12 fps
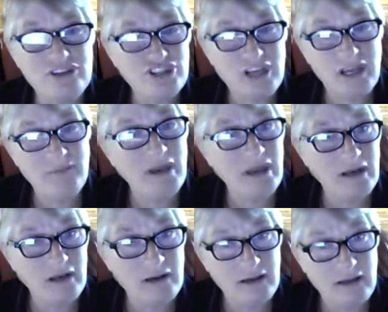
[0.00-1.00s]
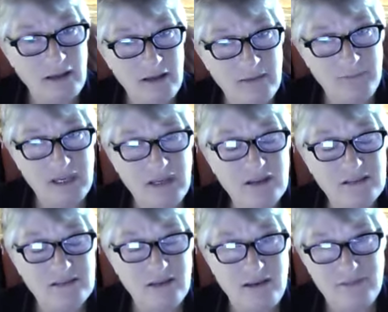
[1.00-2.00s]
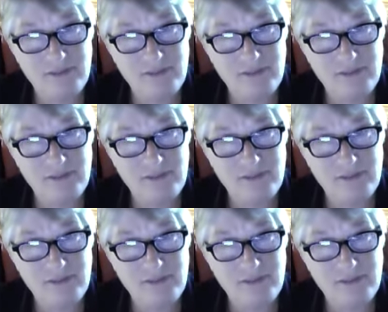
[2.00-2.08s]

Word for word: shame and i and because uh,